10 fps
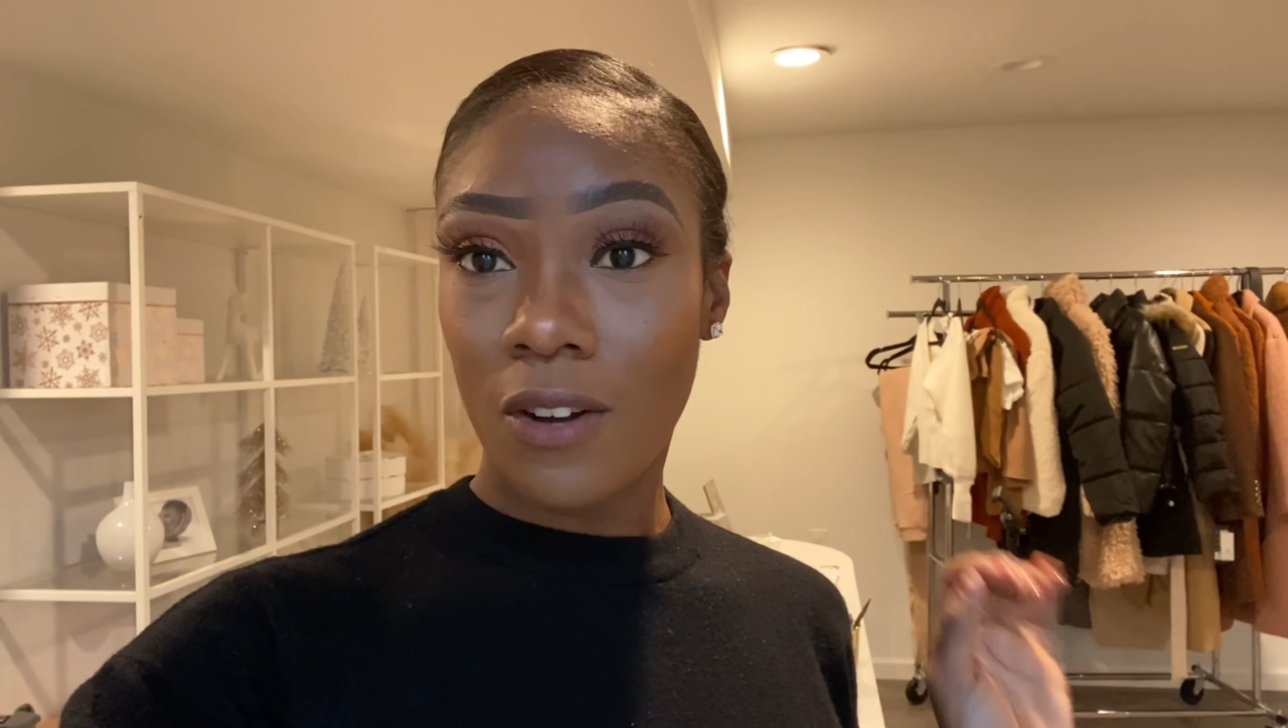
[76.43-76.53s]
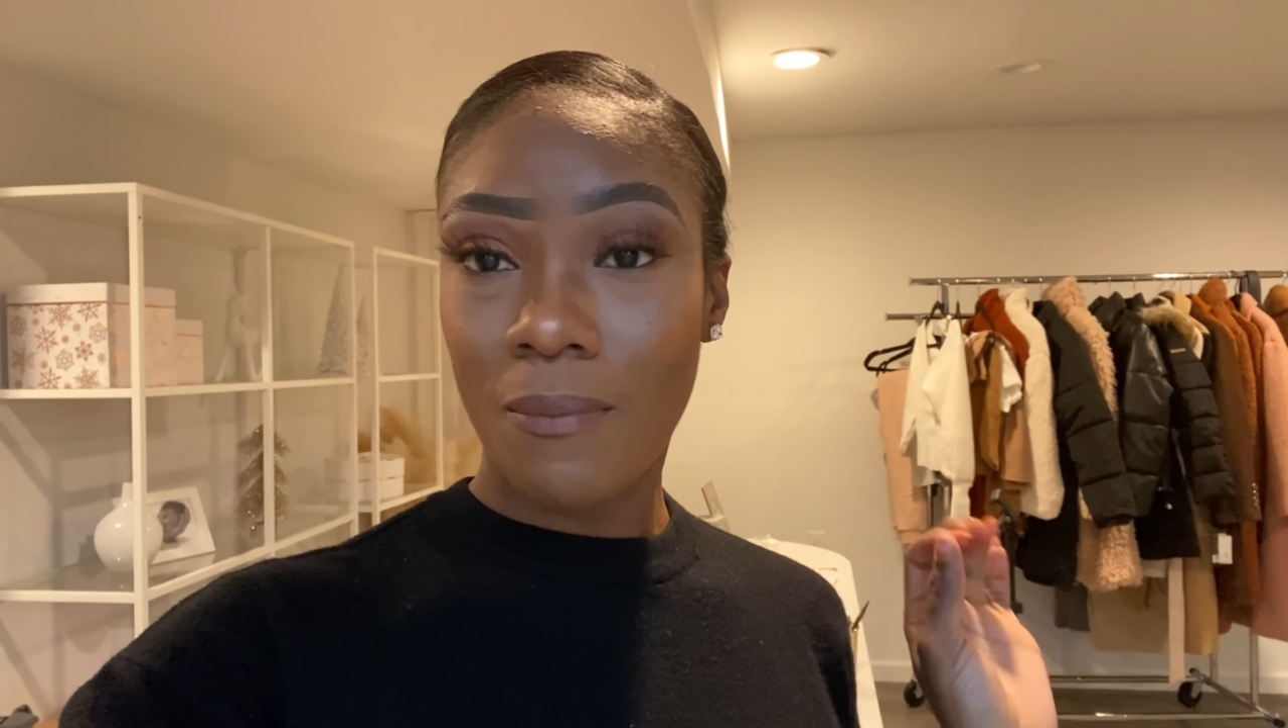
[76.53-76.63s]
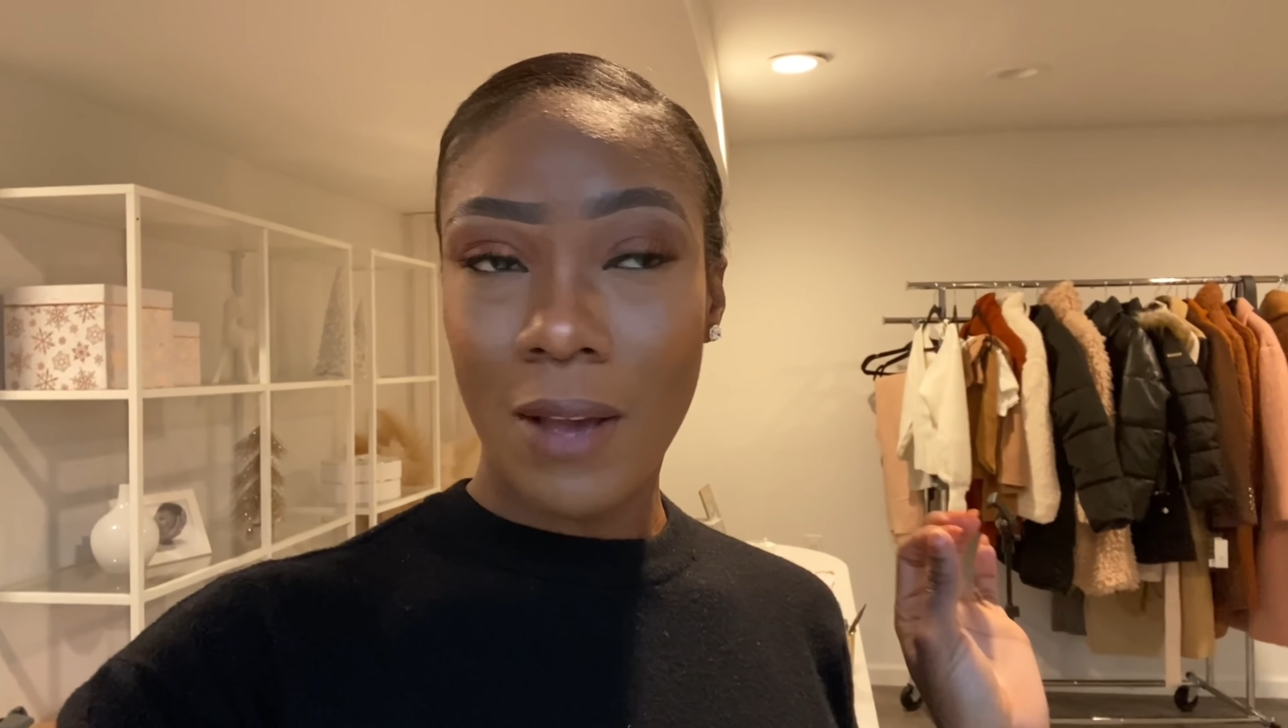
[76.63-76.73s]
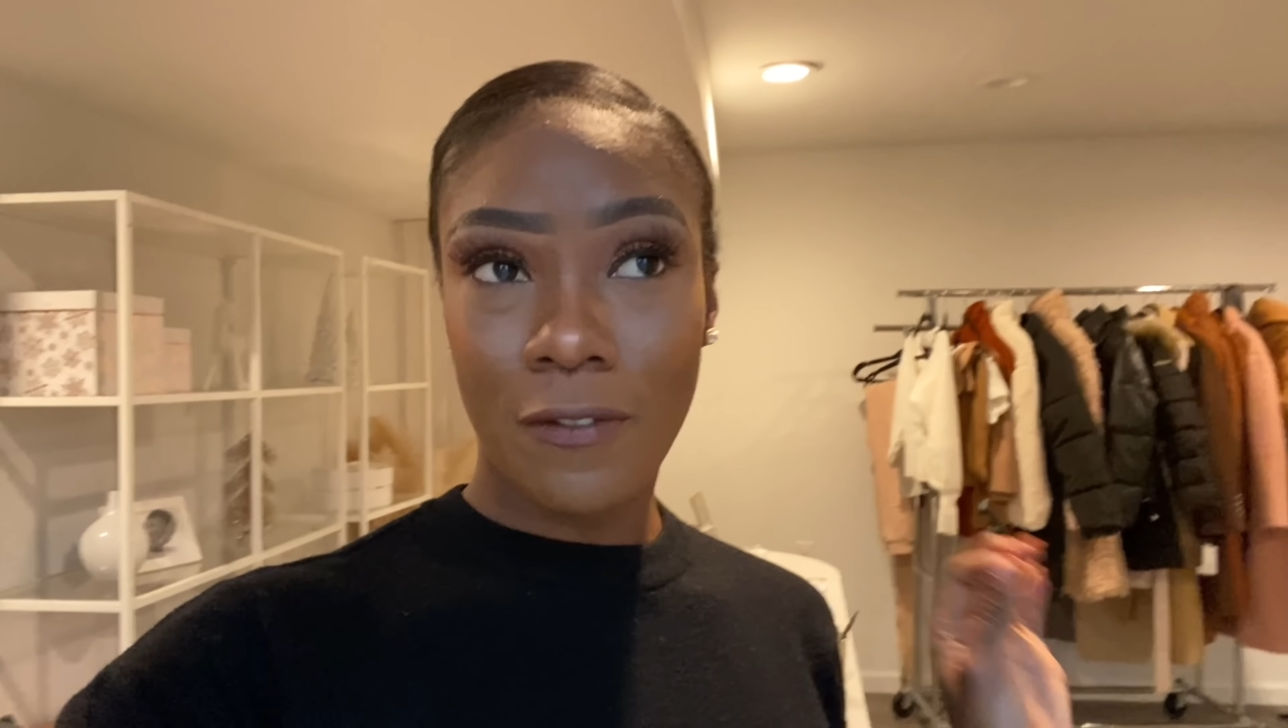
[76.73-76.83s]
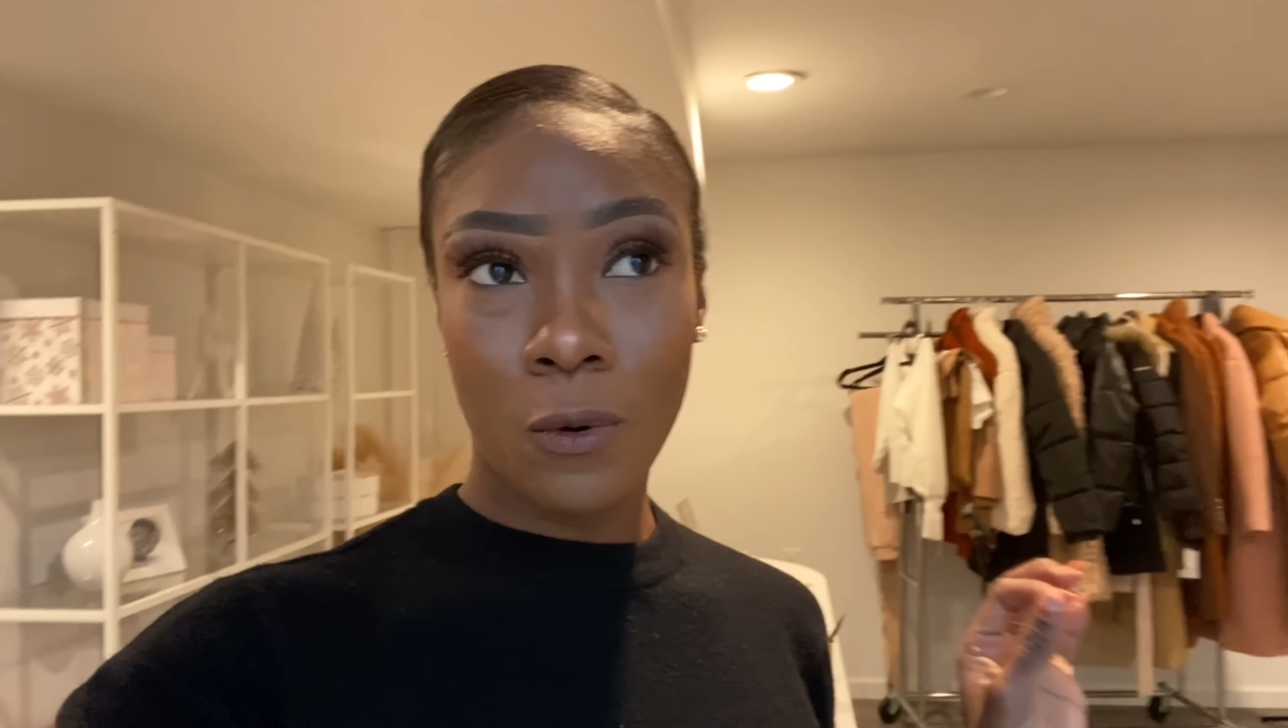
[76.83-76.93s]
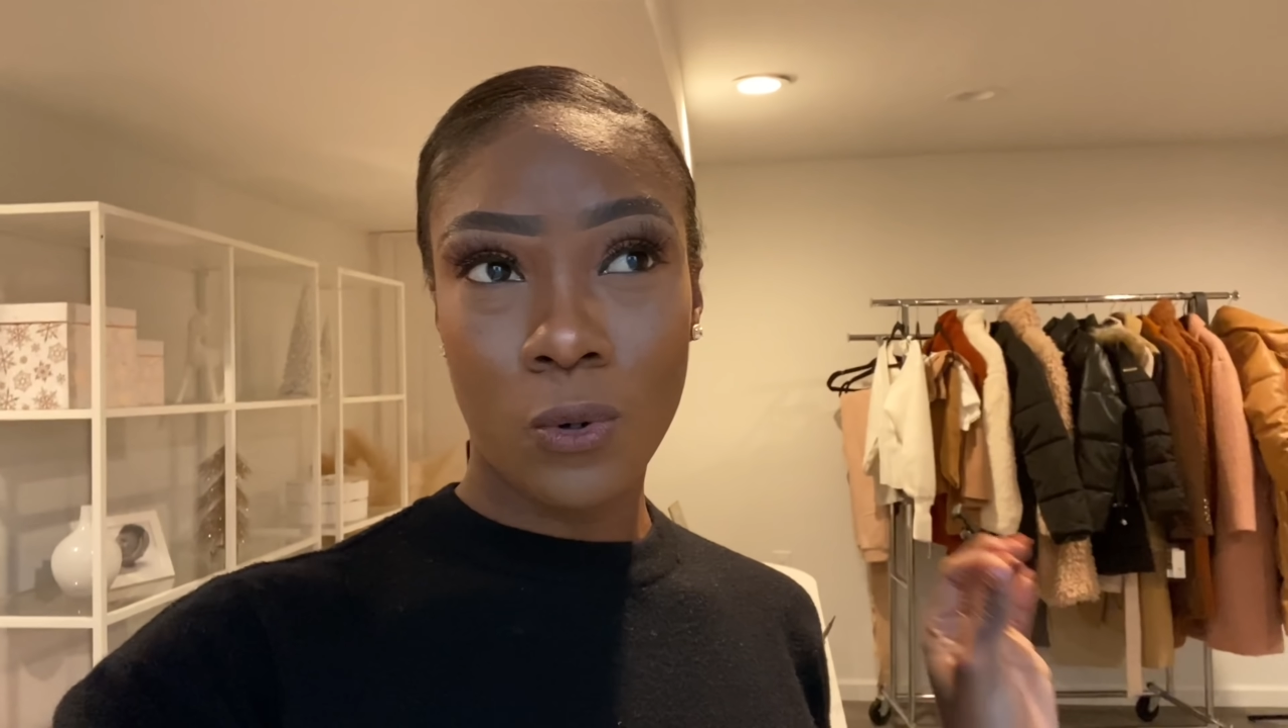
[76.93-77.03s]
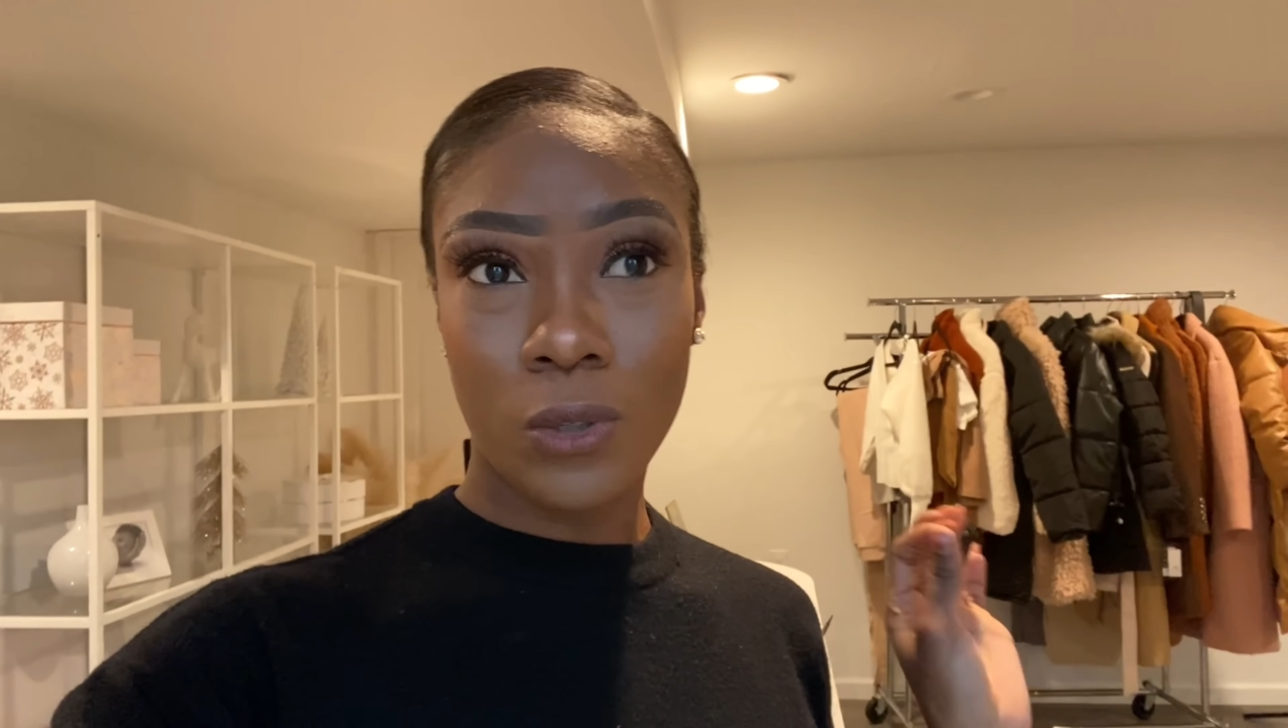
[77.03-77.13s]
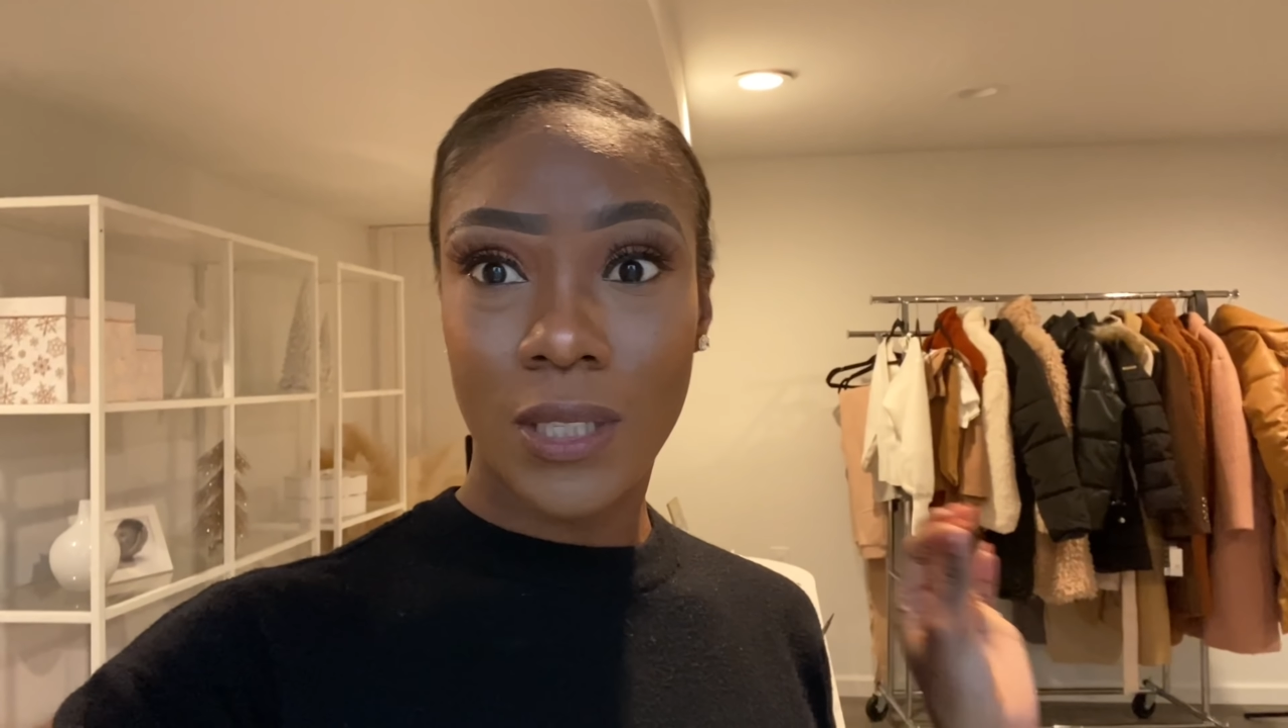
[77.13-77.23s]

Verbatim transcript: of my photos